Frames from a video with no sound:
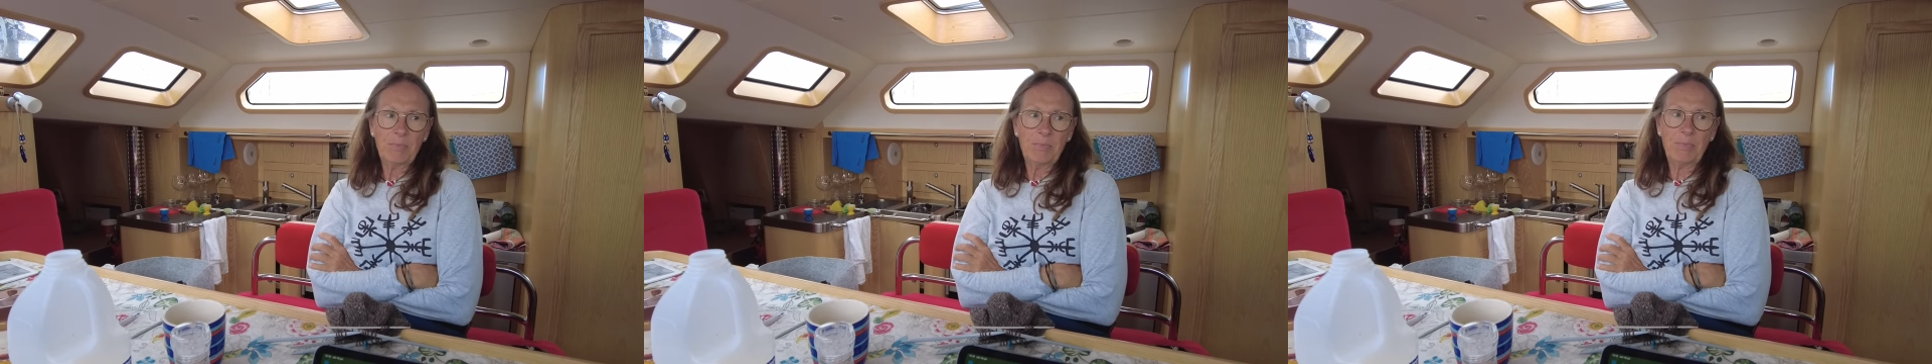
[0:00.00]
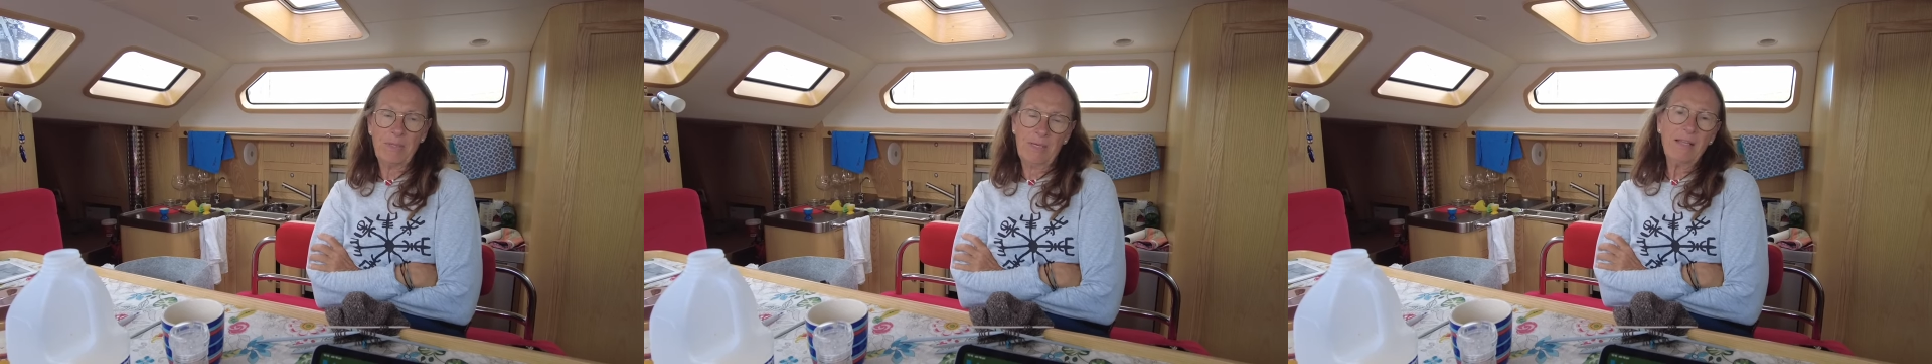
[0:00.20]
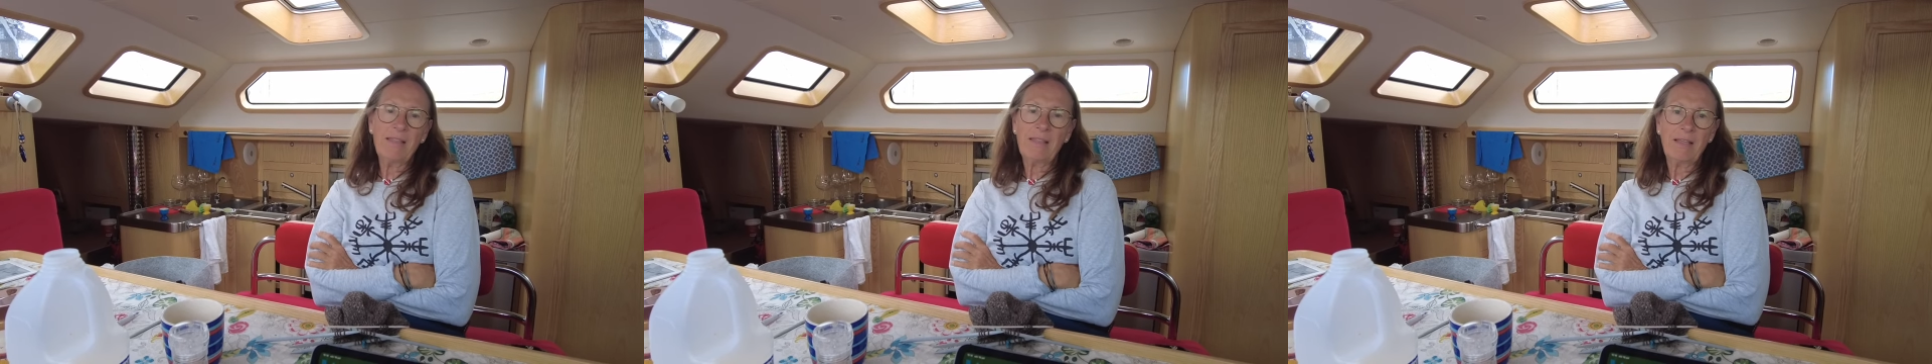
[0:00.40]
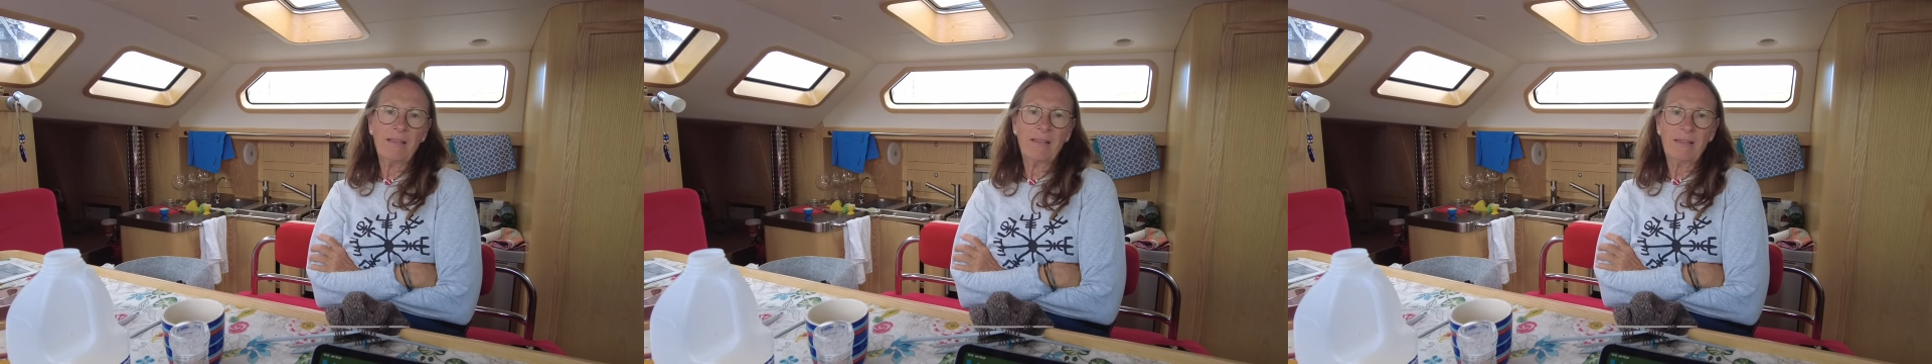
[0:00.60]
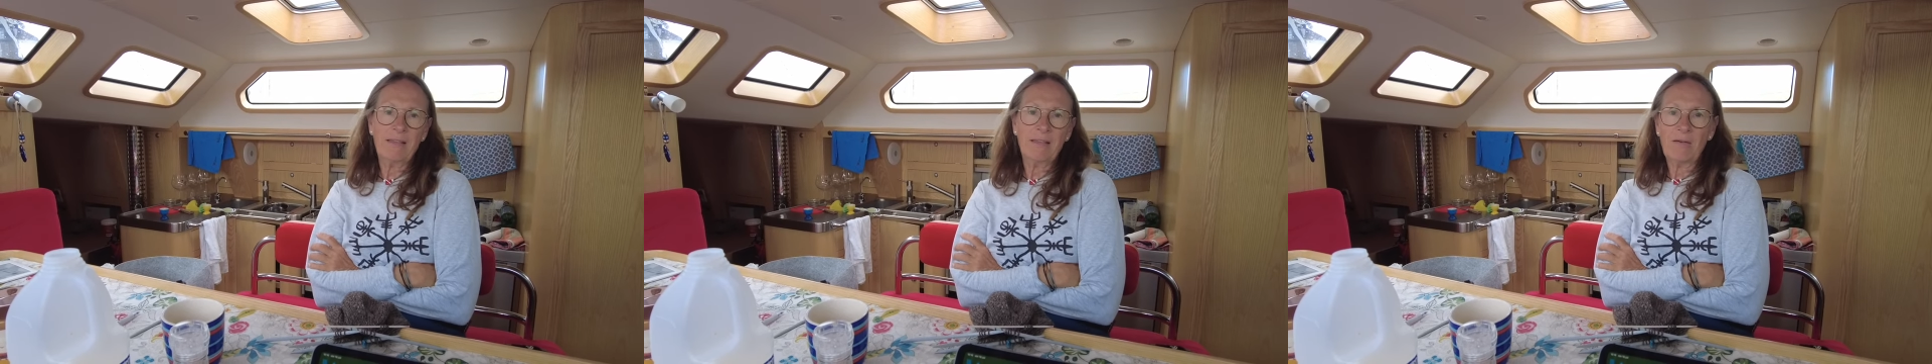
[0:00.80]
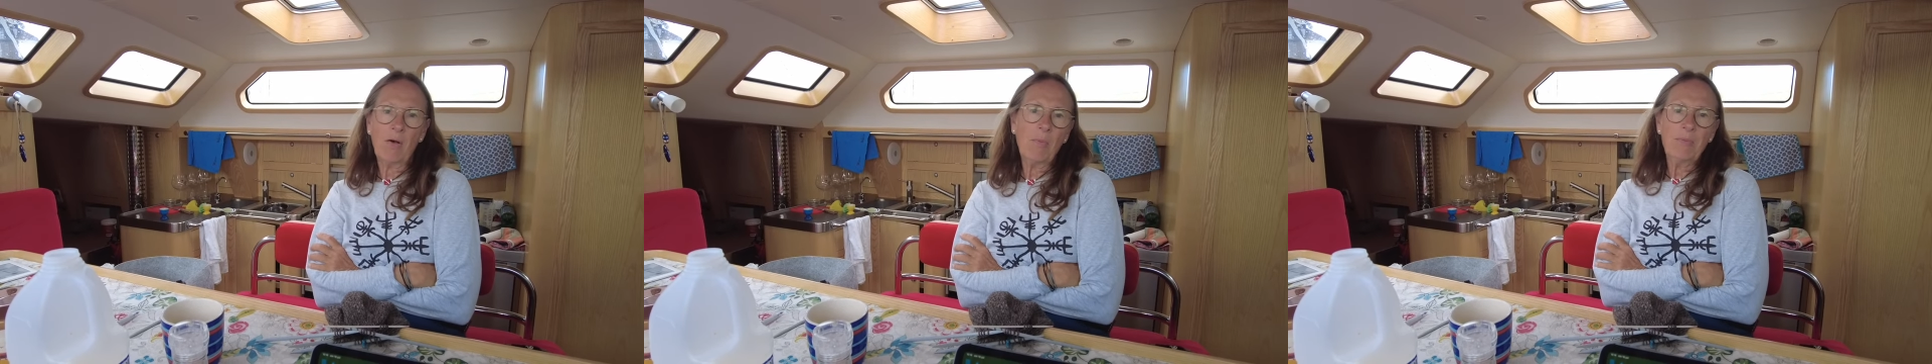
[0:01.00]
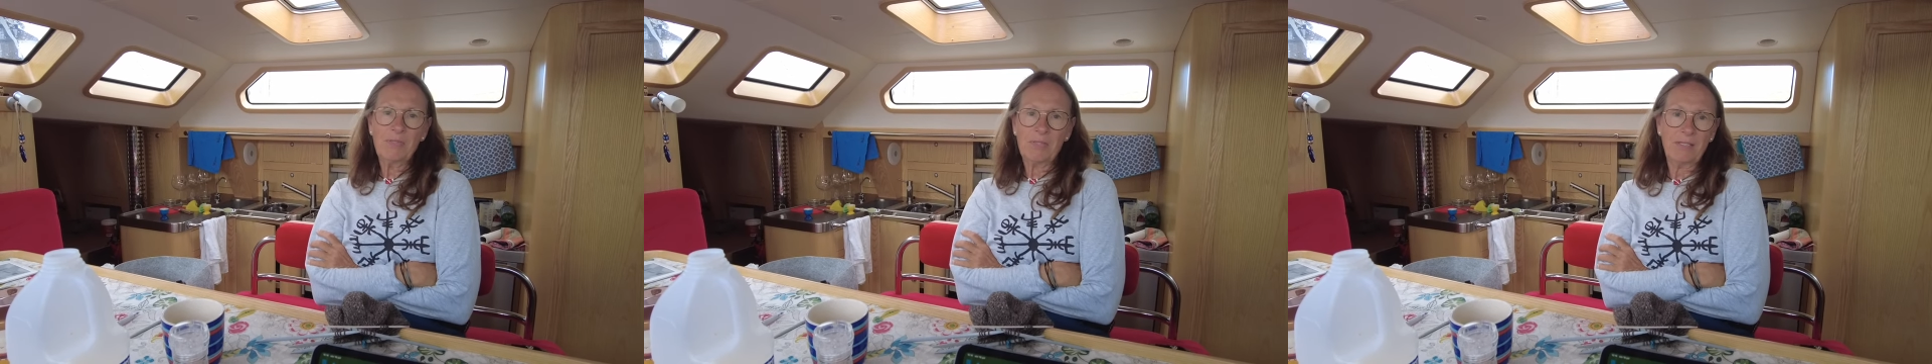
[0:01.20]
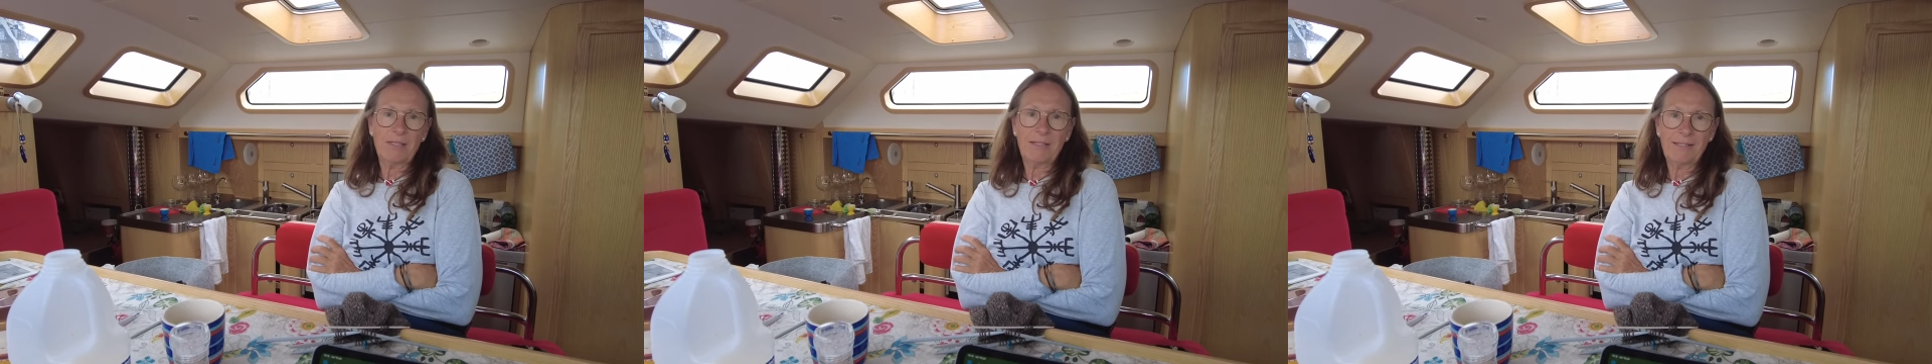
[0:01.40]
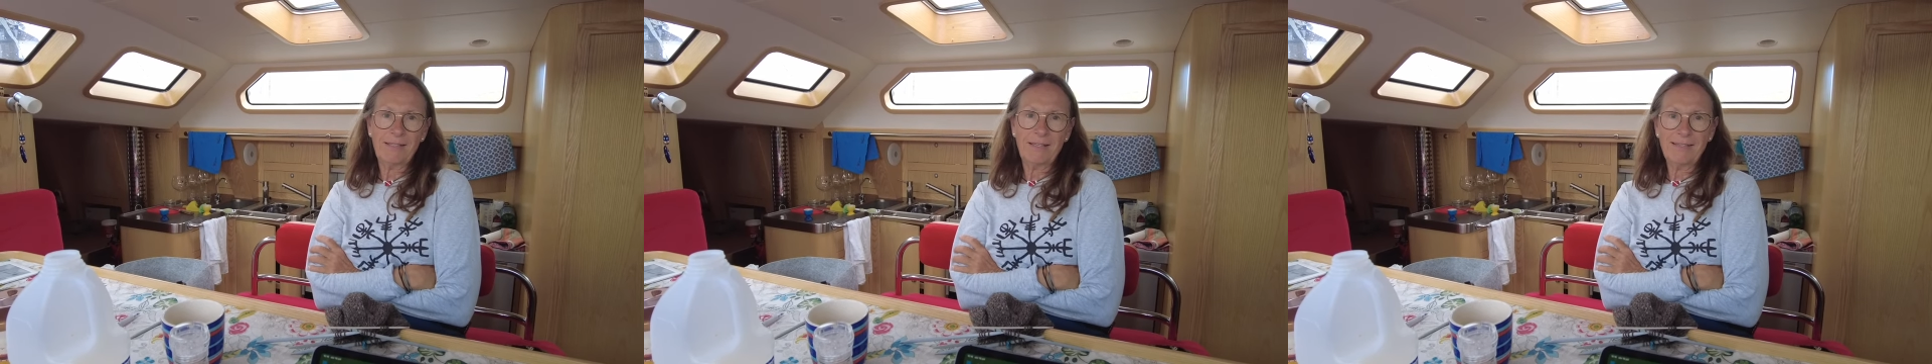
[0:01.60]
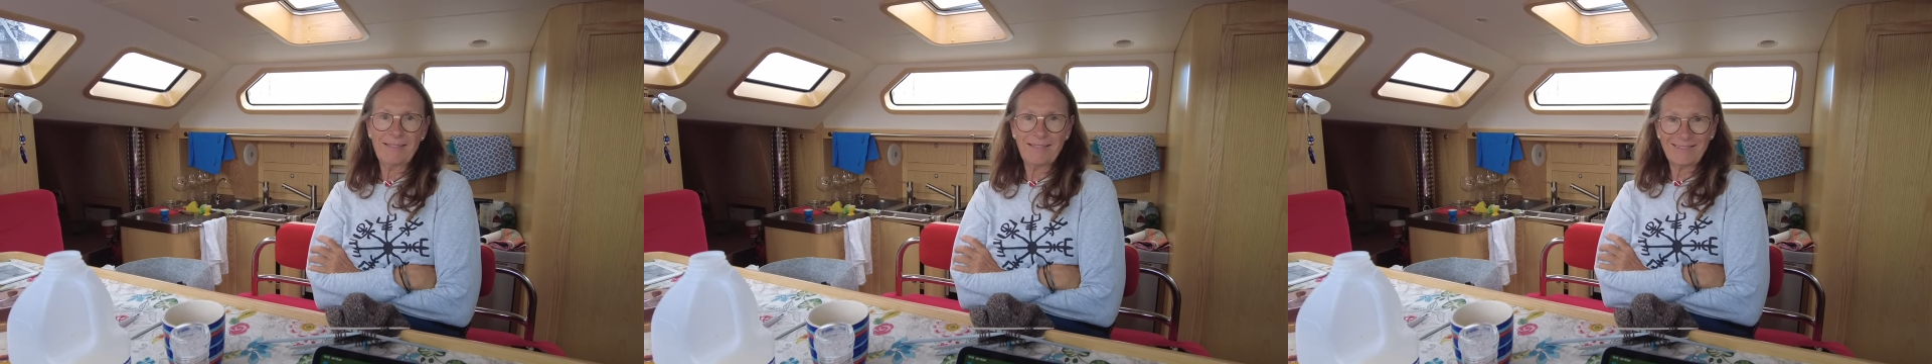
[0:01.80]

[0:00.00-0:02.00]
But I think the opposite, he said.